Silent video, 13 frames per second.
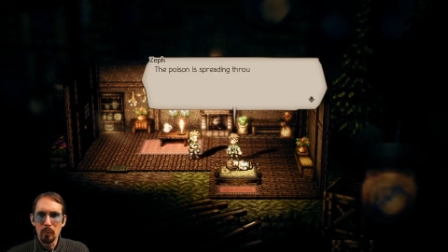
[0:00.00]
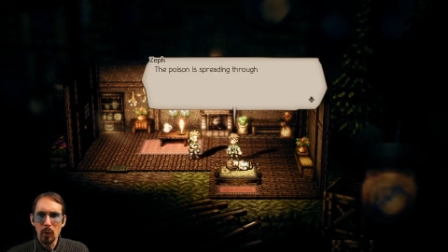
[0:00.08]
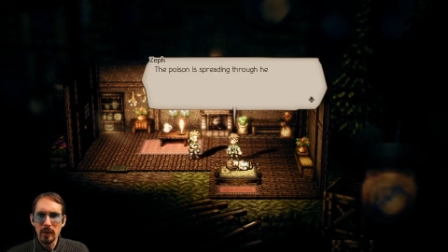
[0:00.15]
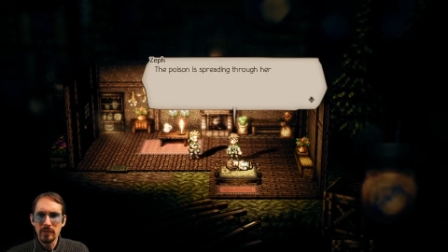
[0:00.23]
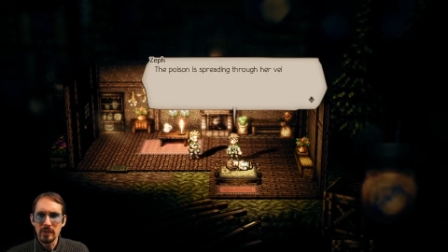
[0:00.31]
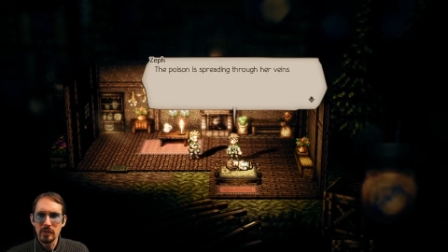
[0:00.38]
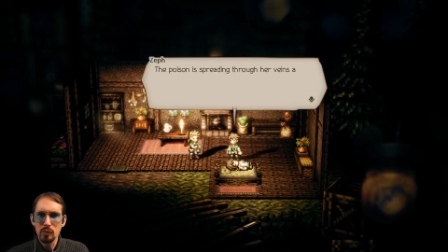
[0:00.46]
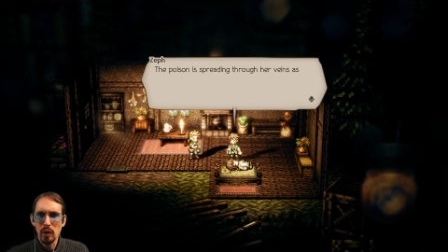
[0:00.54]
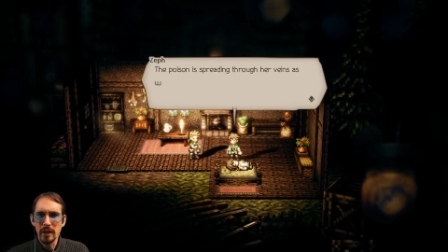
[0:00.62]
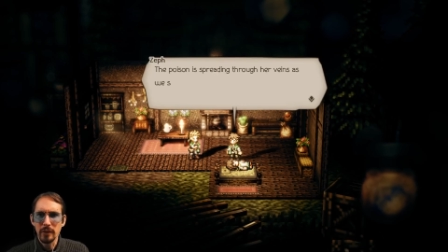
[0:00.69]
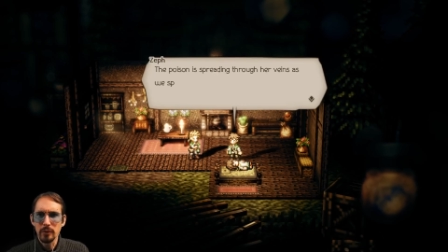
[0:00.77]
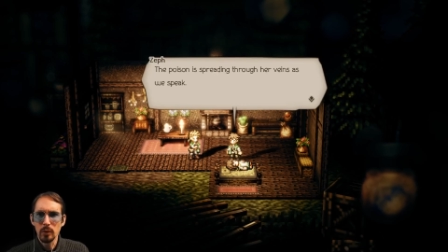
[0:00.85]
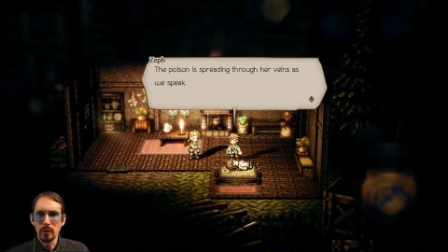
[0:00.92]
The poison is
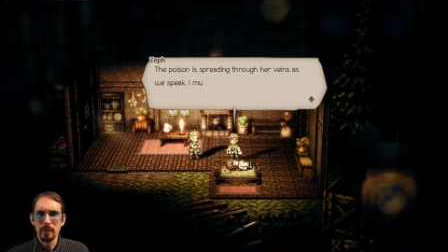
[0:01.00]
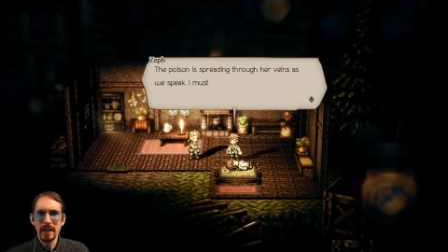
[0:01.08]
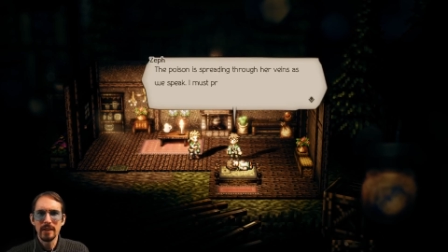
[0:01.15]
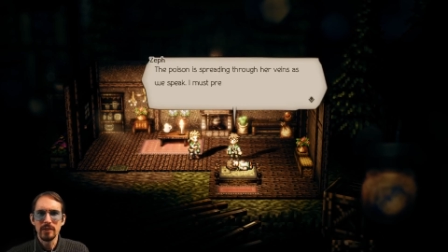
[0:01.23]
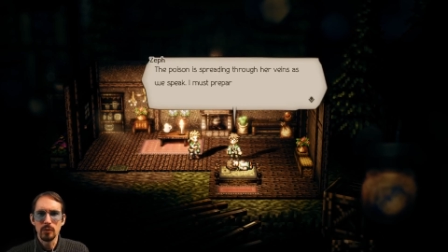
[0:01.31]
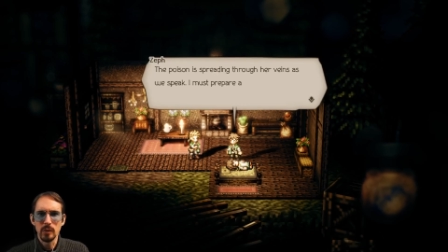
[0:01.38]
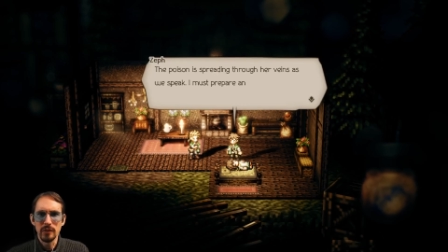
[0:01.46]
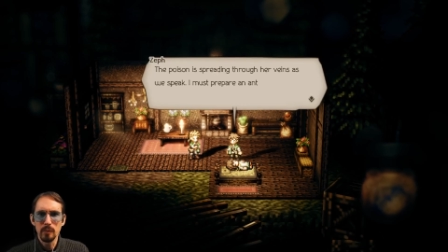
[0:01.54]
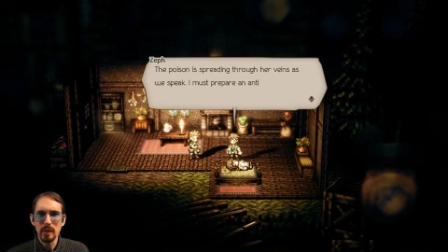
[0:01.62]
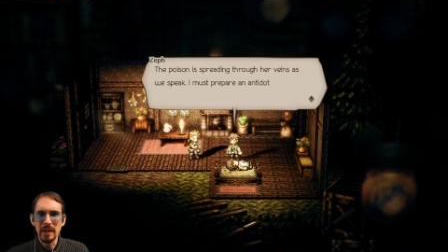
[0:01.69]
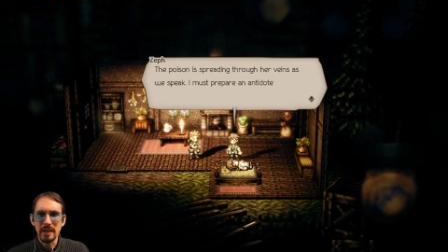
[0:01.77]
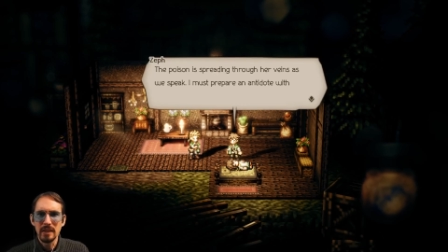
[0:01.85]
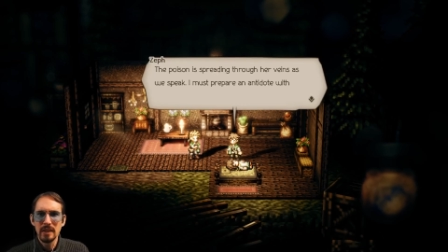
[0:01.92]
spreading through her veins as we
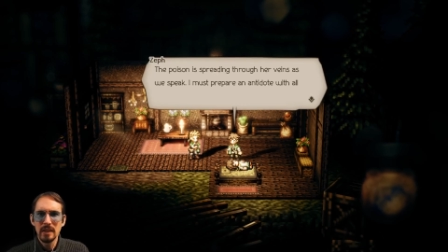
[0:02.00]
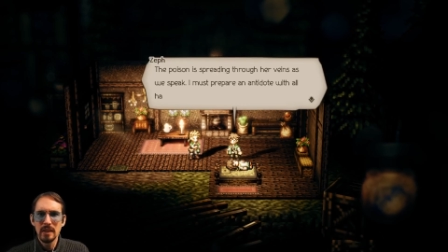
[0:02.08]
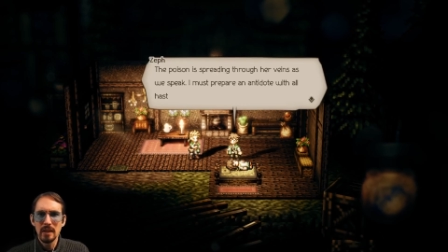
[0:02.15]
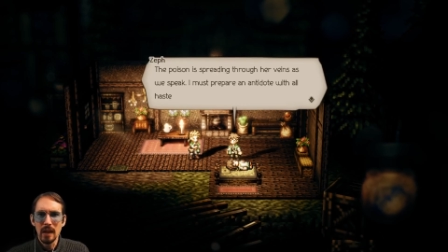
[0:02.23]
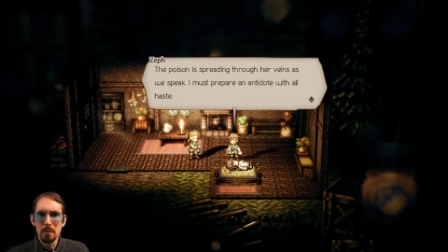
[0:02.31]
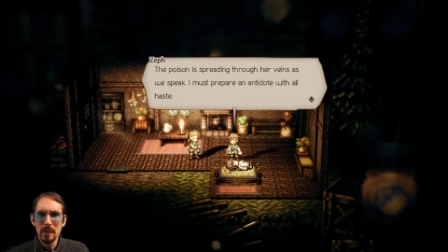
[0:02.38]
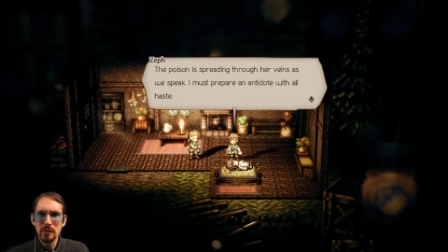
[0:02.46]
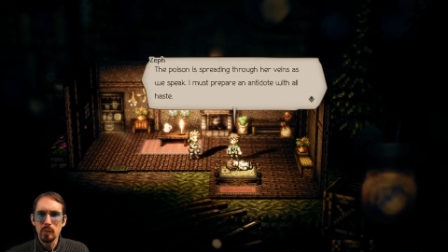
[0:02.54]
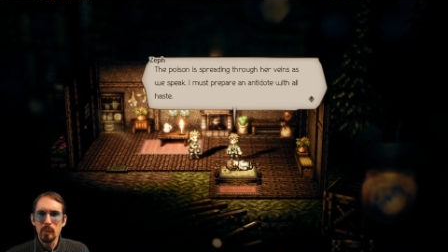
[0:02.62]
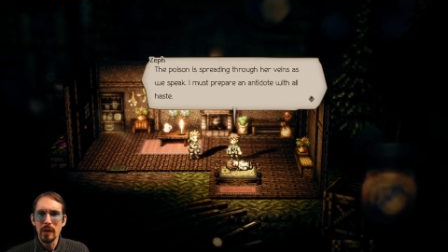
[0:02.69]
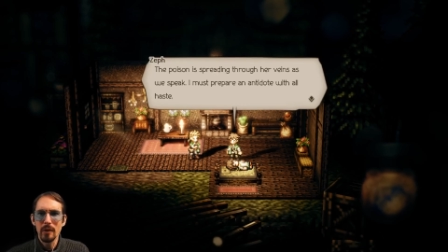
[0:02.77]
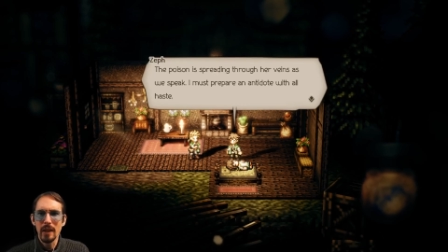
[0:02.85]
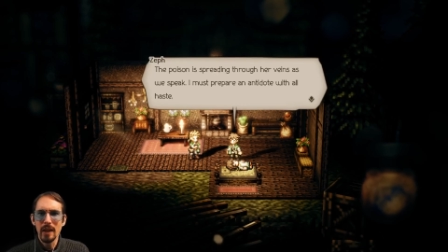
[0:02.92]
speak. I
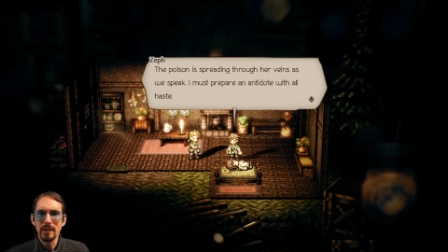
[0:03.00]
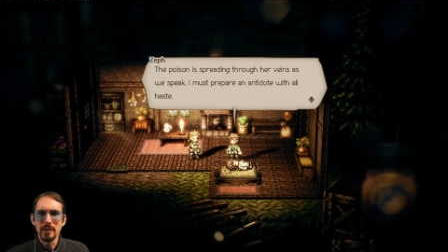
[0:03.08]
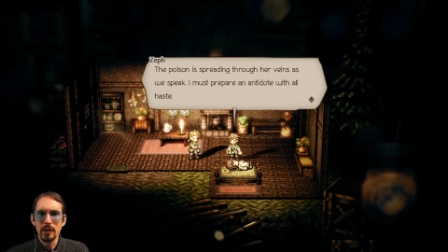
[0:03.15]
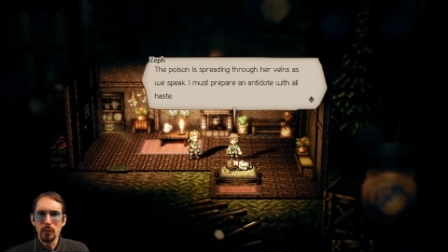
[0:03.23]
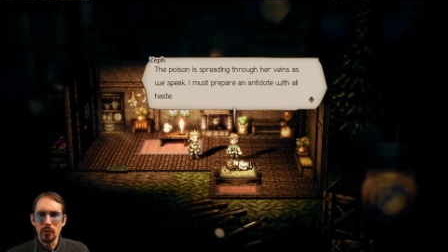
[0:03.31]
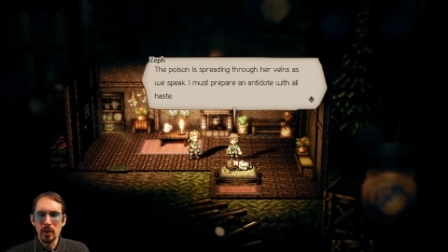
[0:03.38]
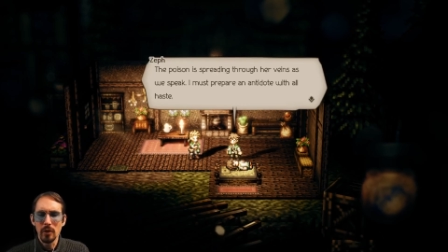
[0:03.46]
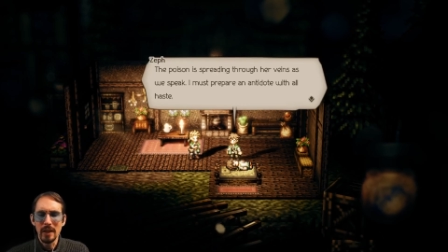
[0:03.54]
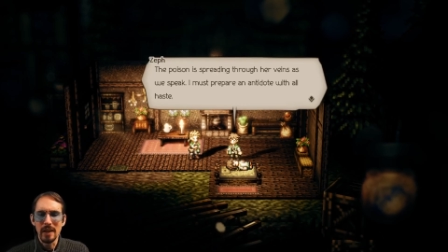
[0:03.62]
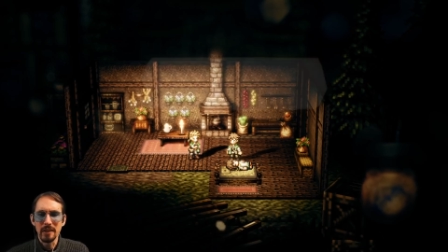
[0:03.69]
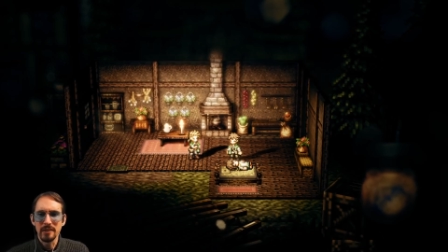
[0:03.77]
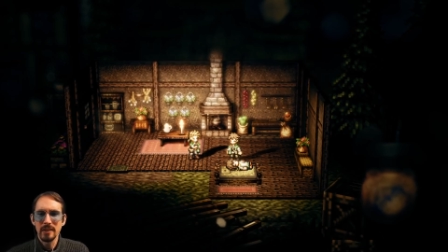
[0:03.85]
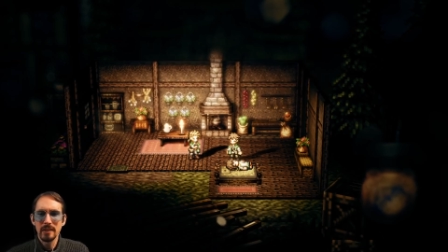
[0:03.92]
must prepare an antidote with all
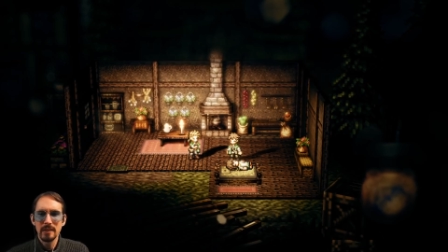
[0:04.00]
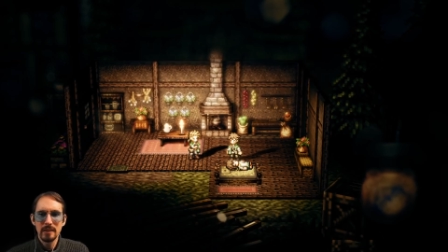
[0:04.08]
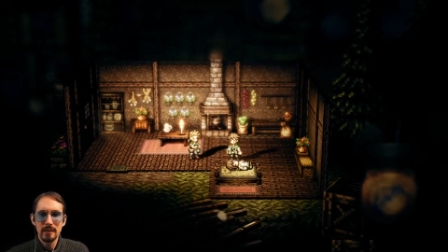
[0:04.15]
haste.